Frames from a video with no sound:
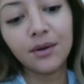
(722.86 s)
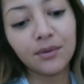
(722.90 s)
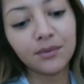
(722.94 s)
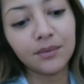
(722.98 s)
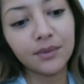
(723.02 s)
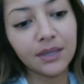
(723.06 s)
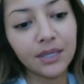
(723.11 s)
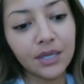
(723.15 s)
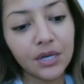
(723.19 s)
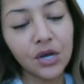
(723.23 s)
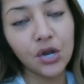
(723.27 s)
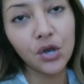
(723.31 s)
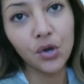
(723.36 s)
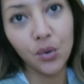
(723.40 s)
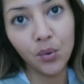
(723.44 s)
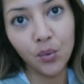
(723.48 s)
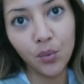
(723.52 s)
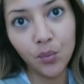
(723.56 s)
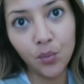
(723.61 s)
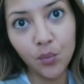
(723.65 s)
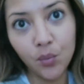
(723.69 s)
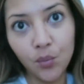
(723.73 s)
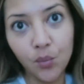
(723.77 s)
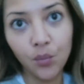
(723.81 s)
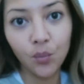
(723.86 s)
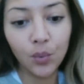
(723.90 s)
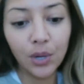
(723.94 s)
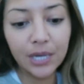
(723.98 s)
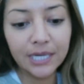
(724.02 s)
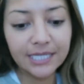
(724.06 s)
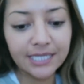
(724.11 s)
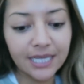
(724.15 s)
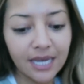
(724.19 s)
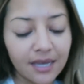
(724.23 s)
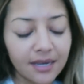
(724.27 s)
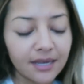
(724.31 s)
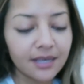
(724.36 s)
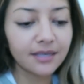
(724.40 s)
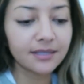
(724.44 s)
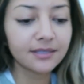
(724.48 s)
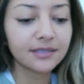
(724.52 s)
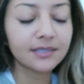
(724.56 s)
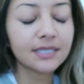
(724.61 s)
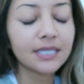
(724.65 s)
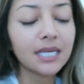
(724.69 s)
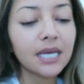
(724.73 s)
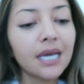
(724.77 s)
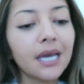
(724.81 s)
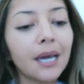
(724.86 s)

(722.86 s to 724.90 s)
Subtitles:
don't really know what day it is,